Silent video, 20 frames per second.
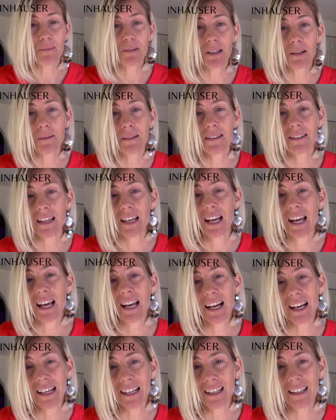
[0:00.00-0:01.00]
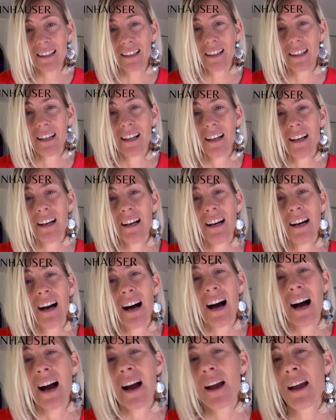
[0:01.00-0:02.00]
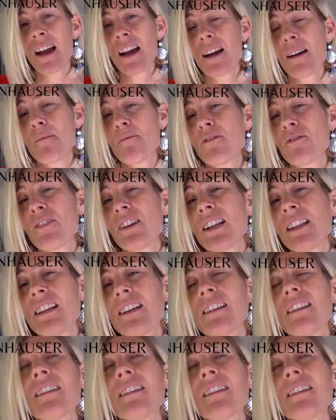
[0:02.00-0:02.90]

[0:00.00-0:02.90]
to him and say, hey honey, I am feeling